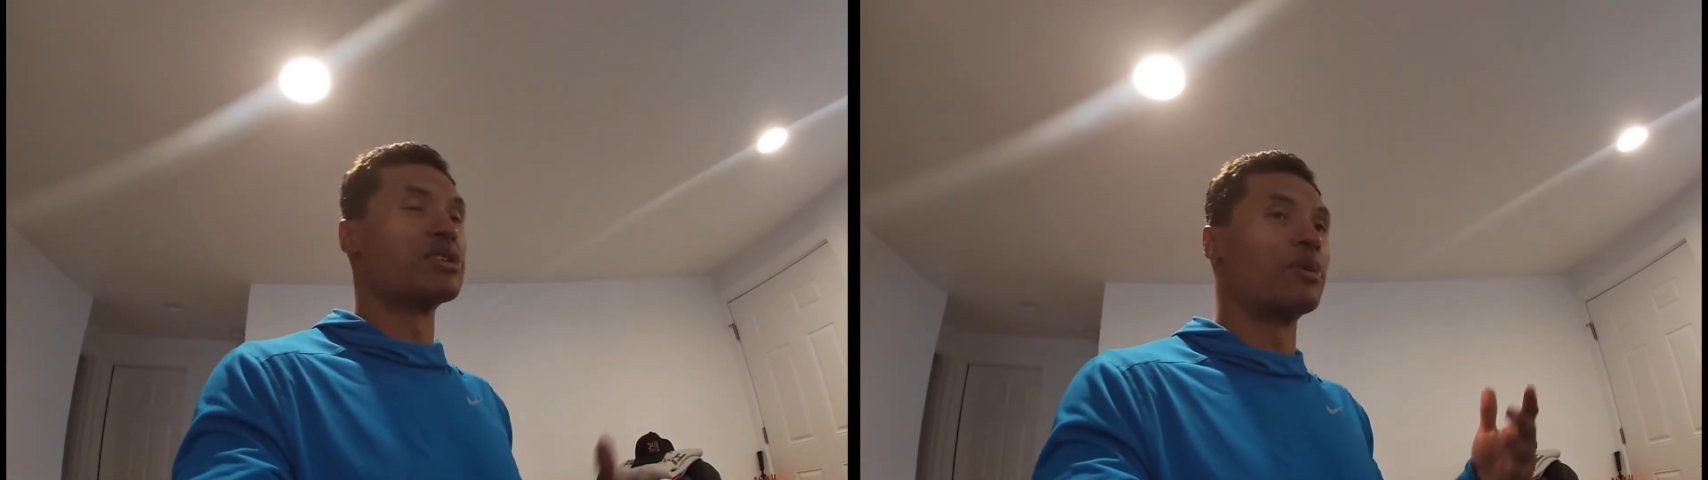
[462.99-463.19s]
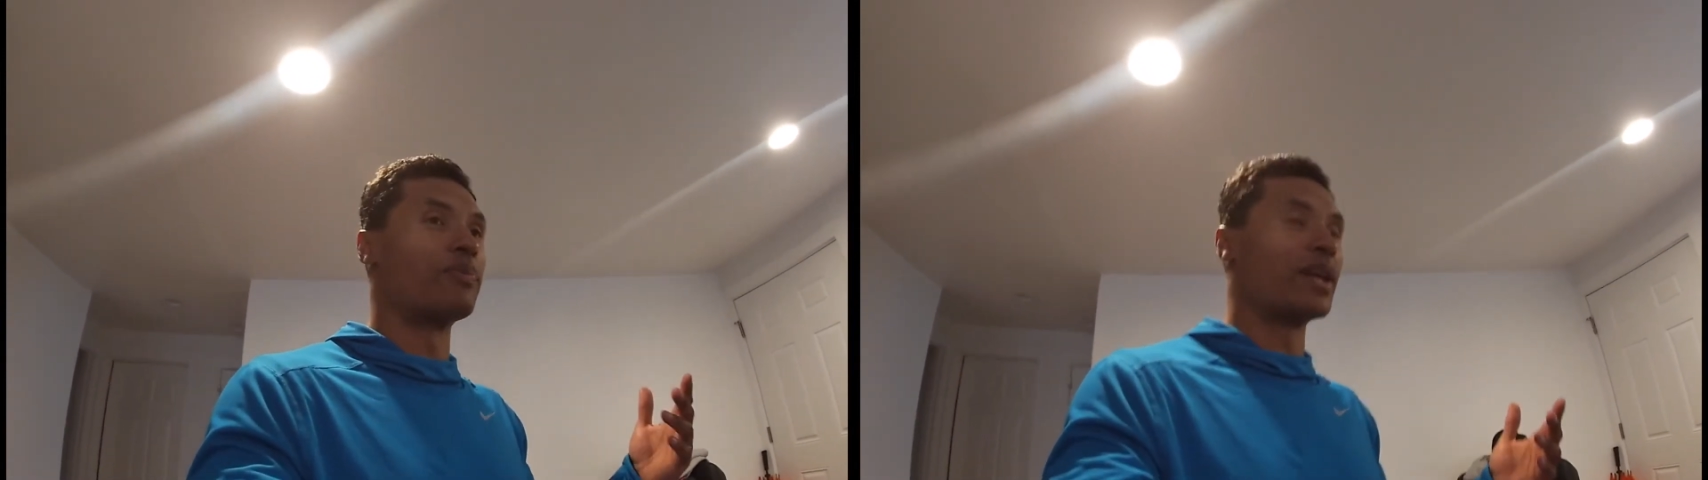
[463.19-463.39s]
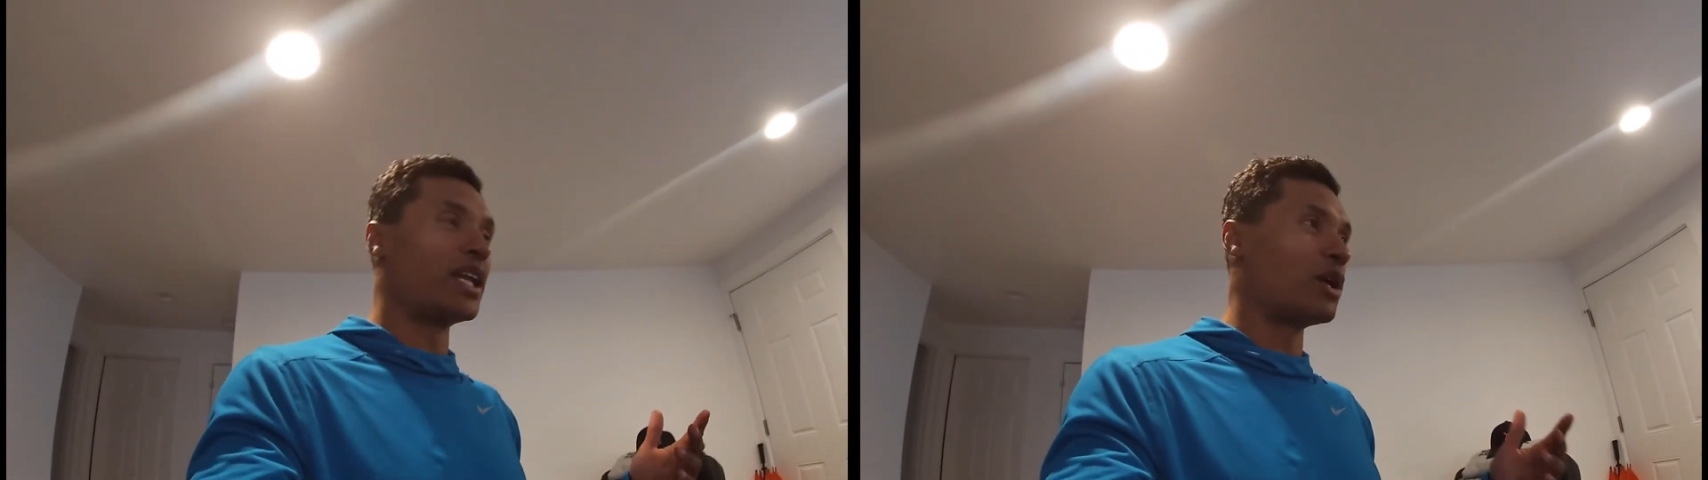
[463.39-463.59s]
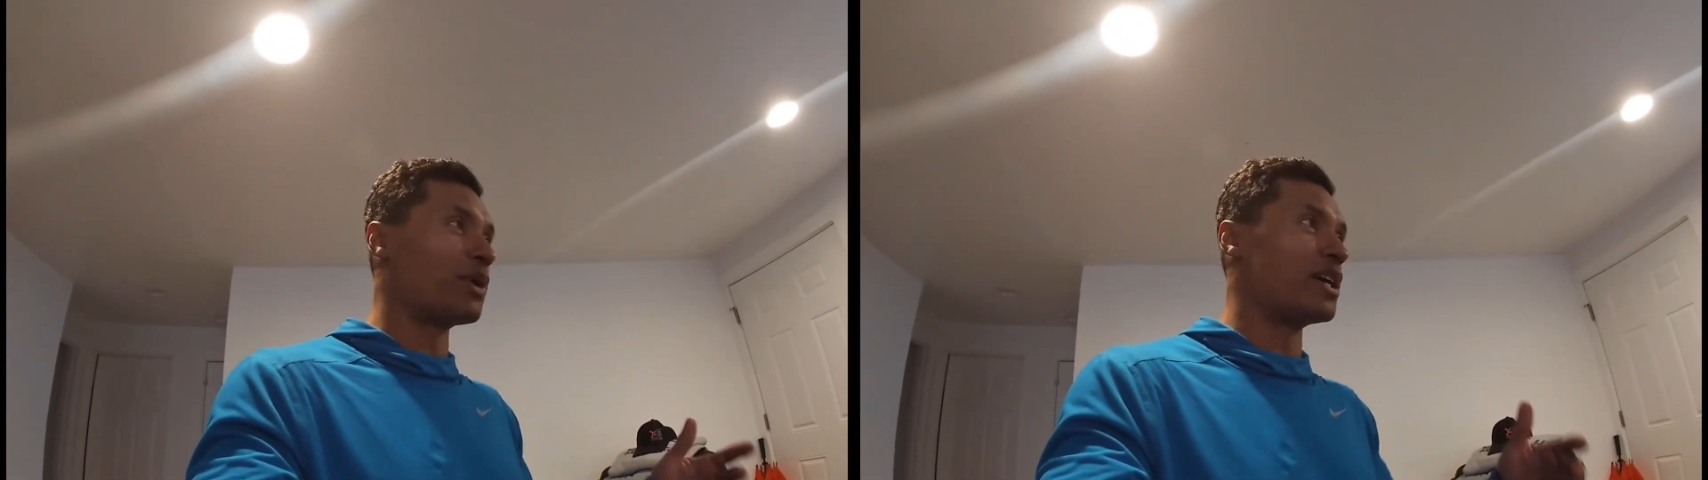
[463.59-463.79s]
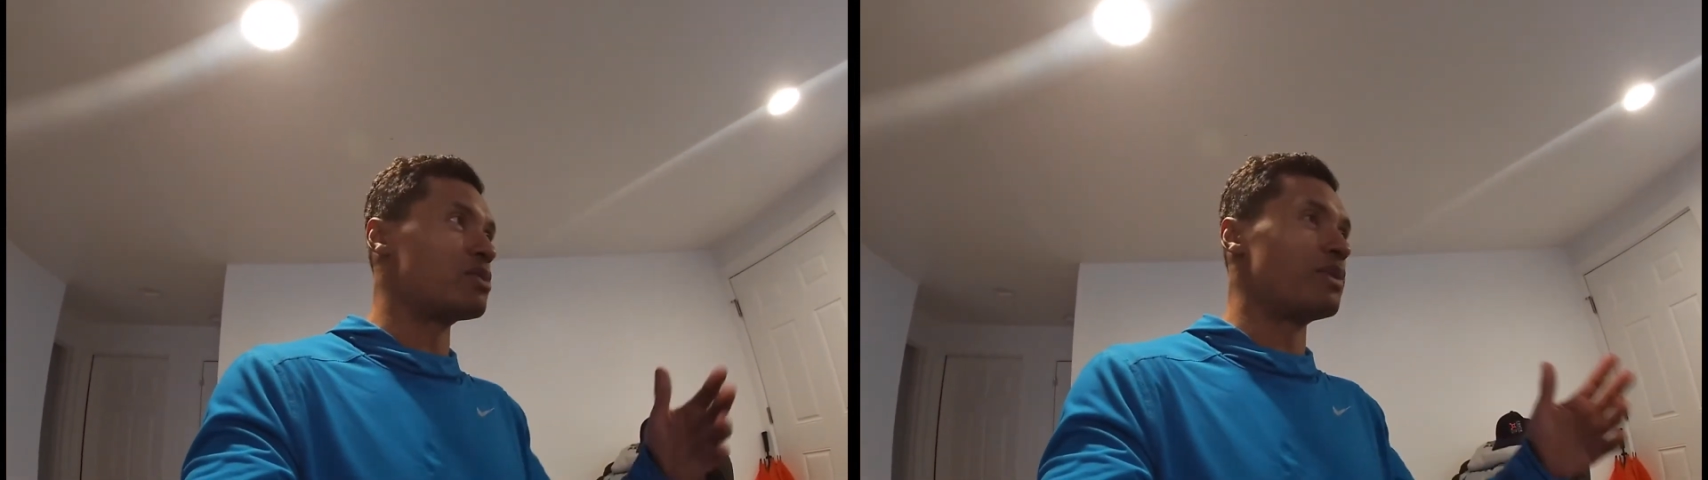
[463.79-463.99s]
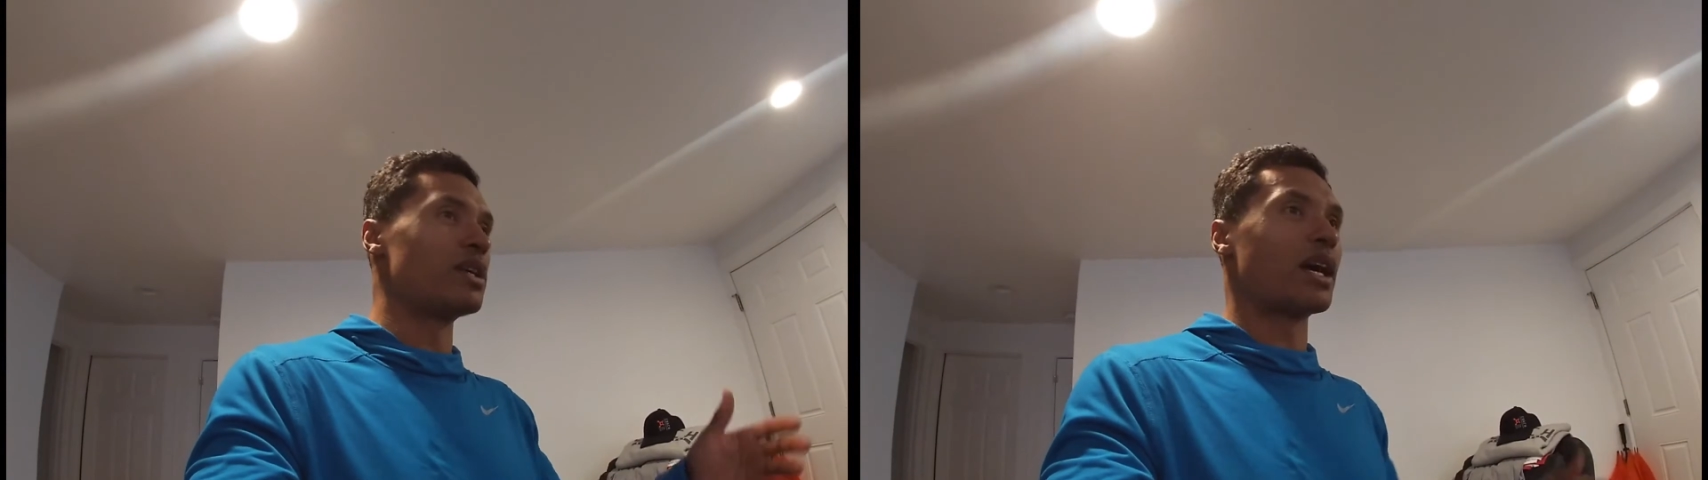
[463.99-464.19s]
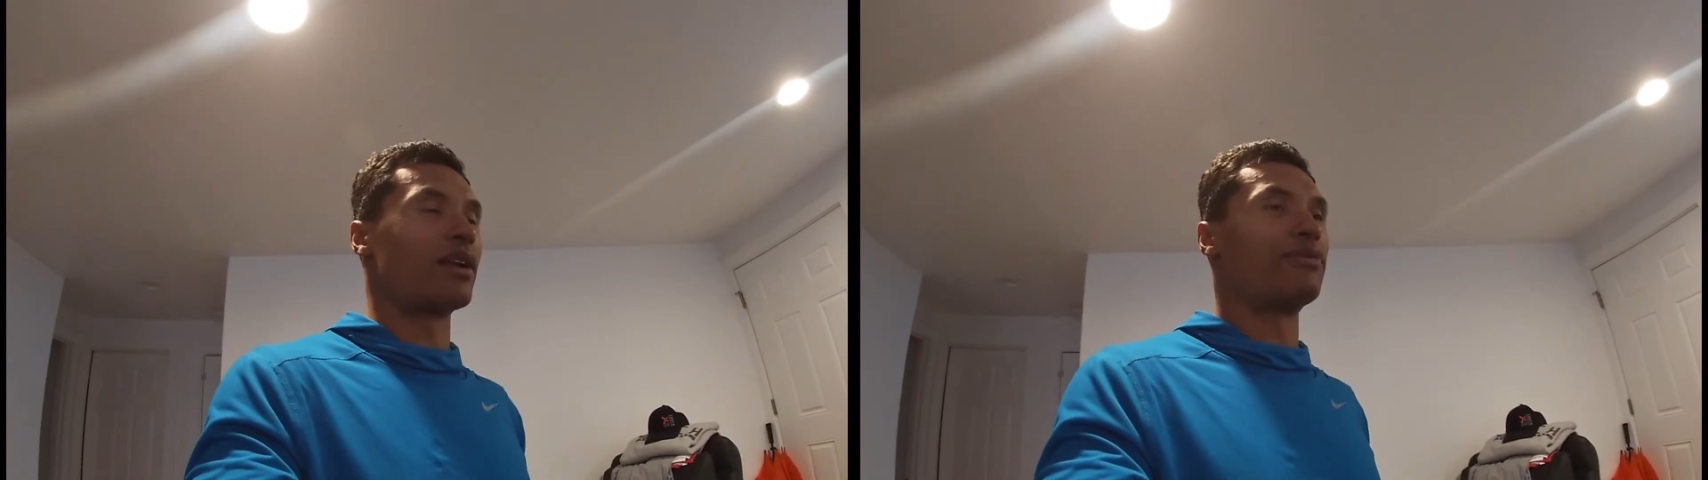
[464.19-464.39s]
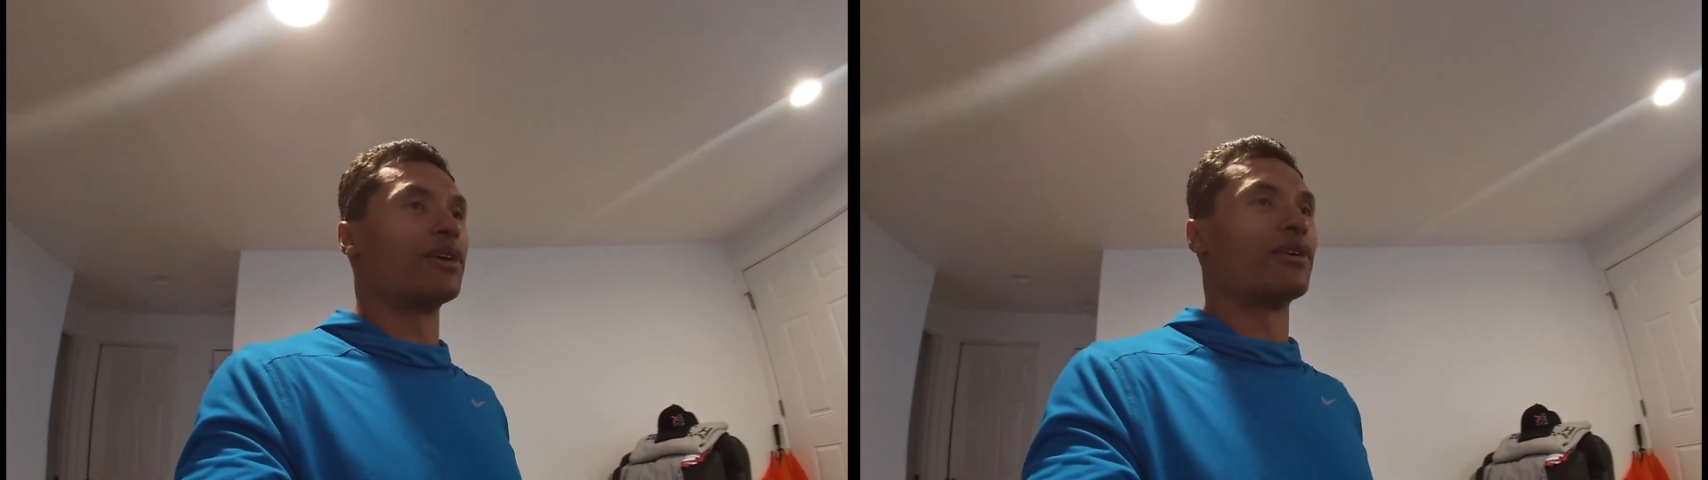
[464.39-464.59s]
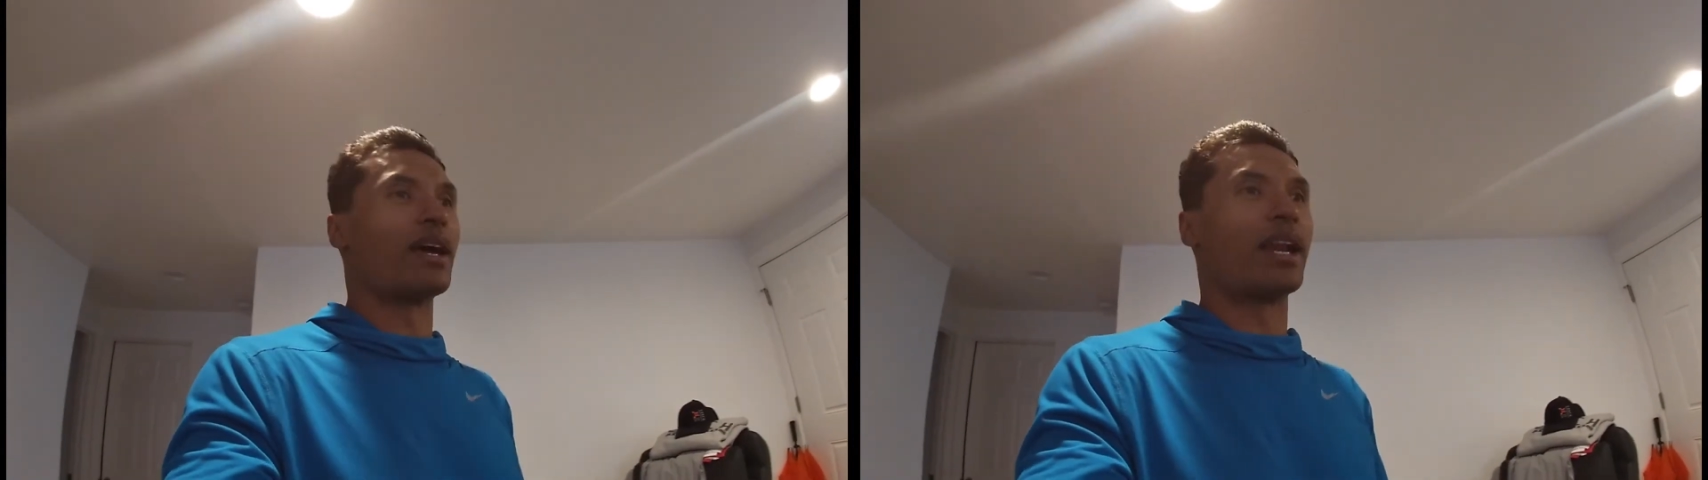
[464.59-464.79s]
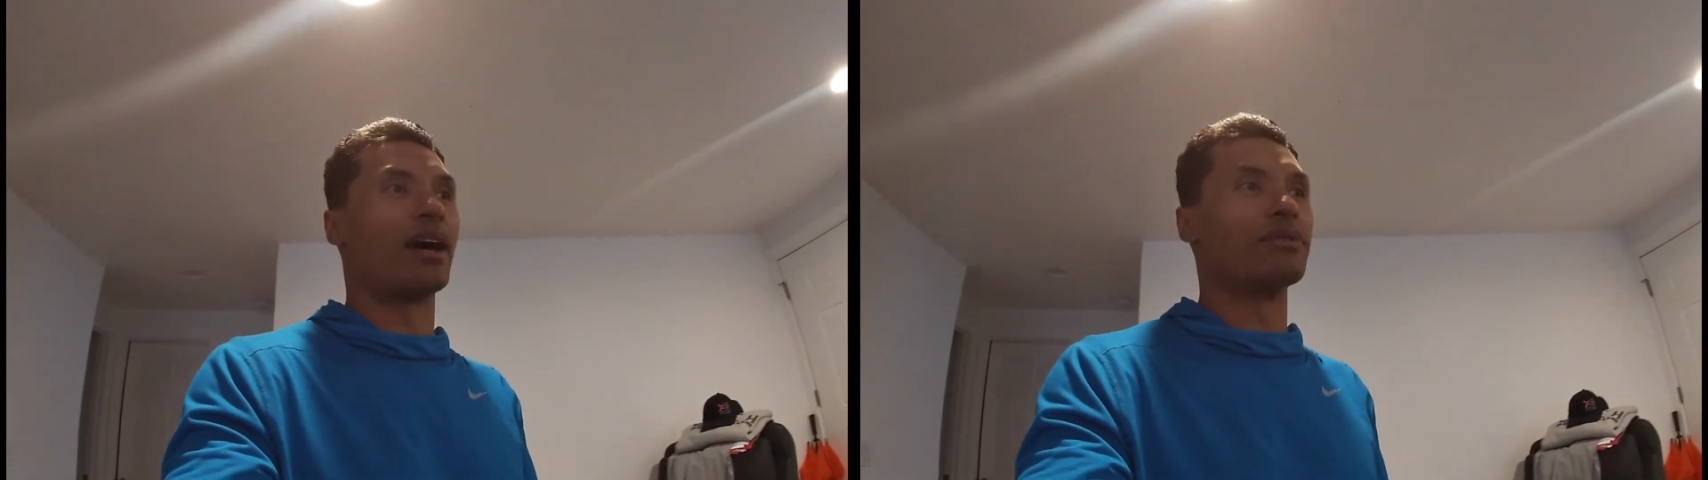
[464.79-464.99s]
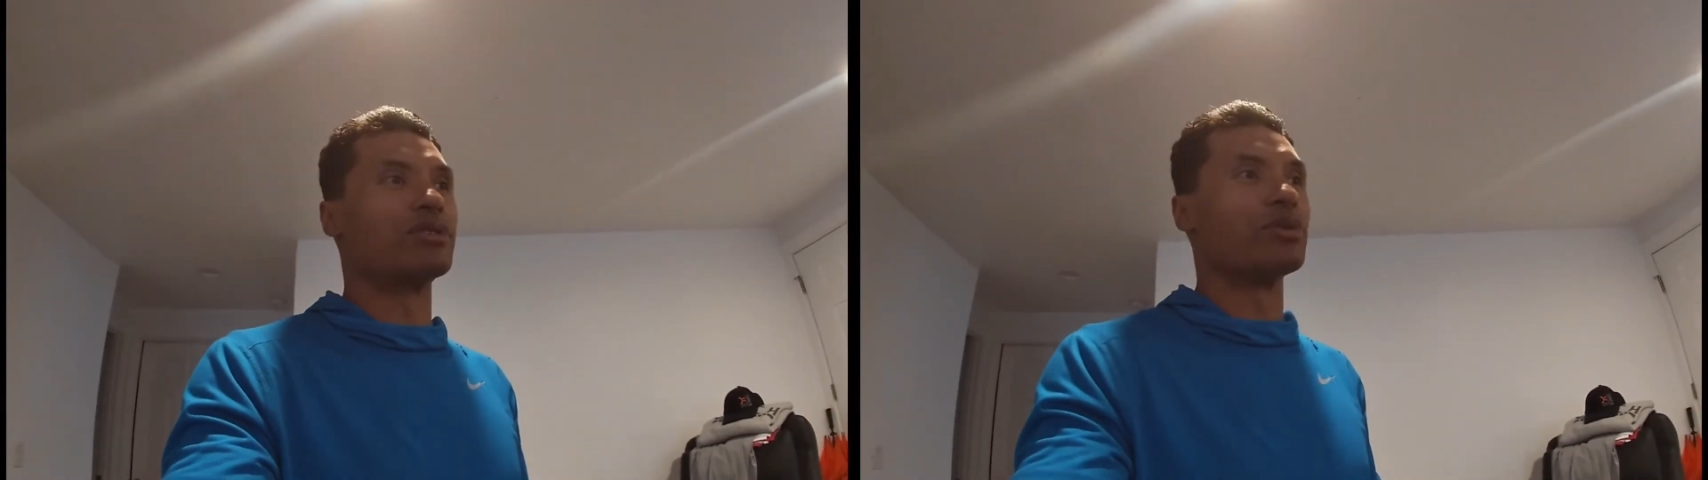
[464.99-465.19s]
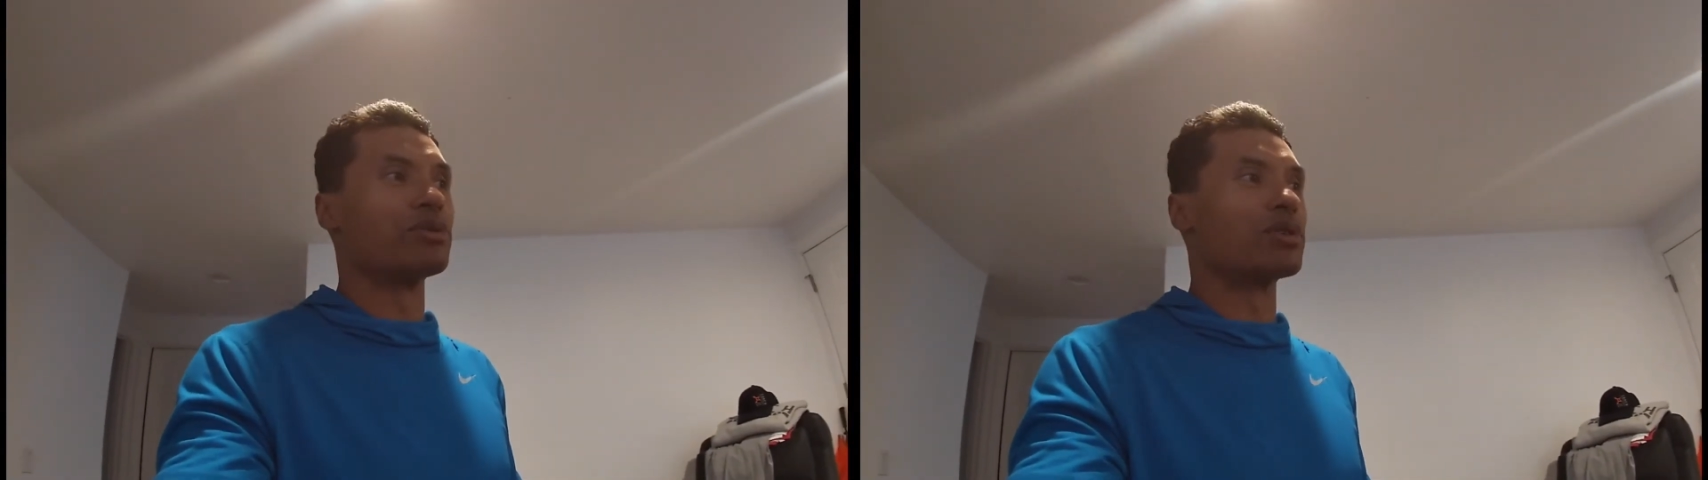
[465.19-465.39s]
So anyways, we kind of figured that out too.